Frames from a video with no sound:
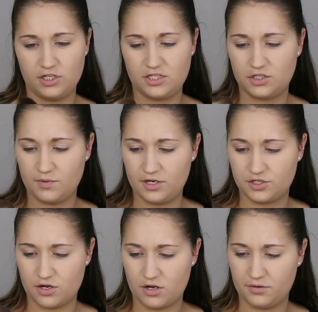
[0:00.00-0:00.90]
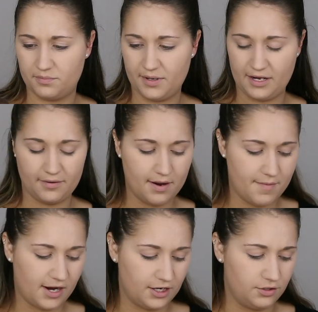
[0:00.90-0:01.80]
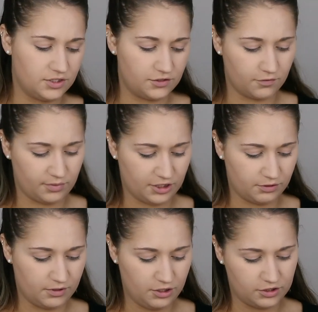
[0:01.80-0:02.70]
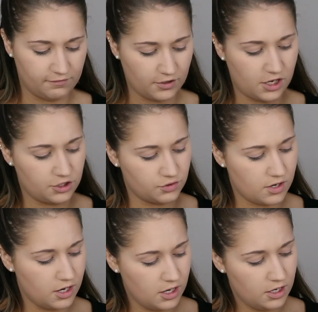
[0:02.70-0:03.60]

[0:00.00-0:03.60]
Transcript: This is what it's called, but I'm not gonna use this for blush. I'm gonna use it for contour.